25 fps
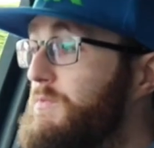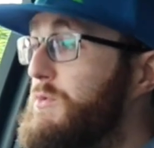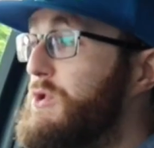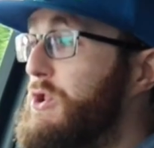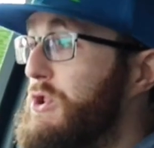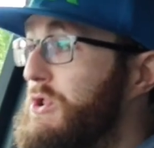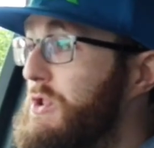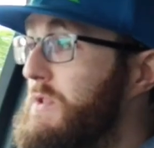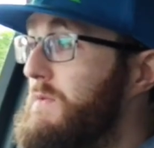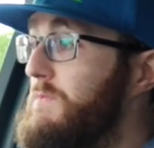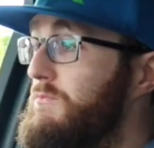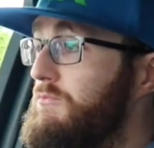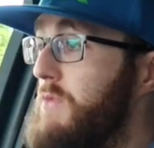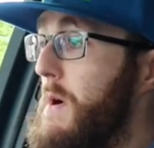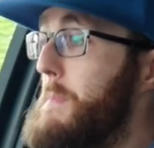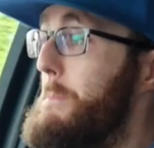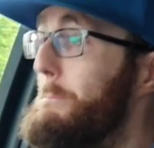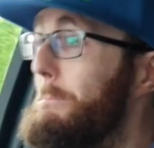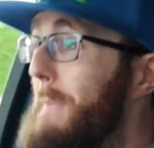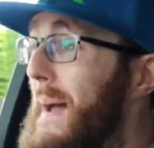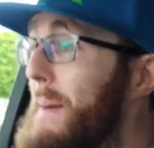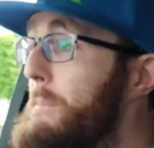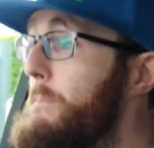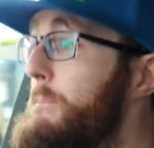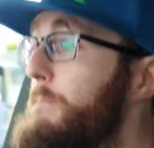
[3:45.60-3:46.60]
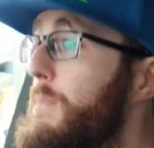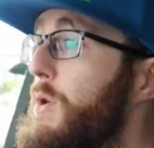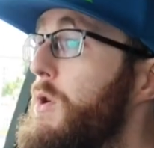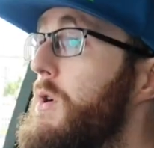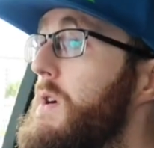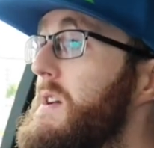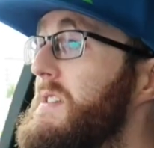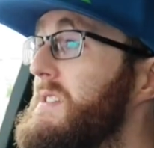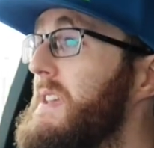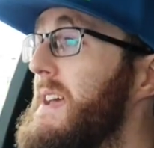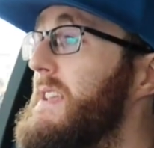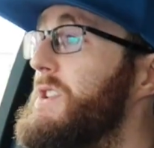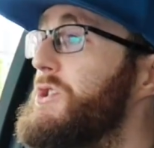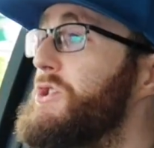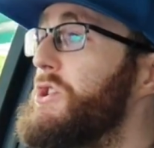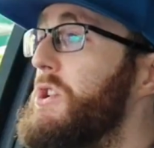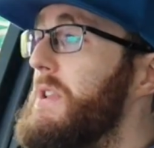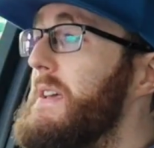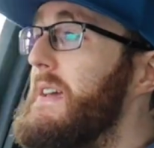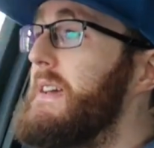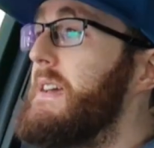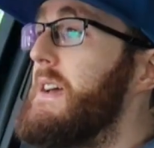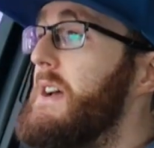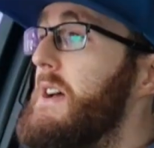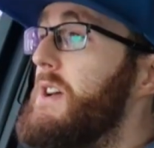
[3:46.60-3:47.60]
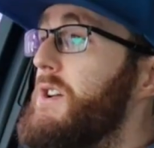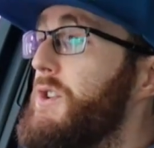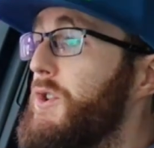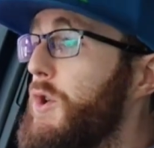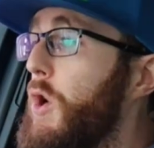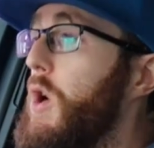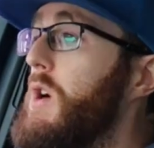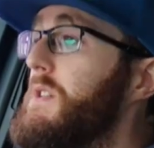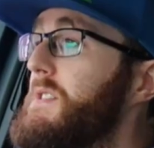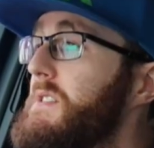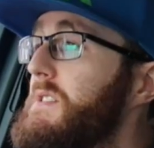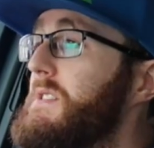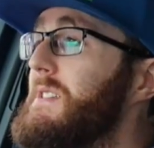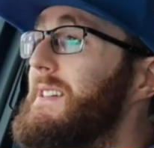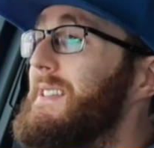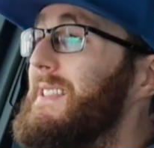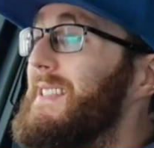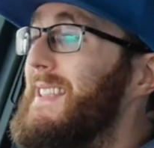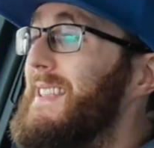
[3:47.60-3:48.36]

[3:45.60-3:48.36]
just remember essentially not to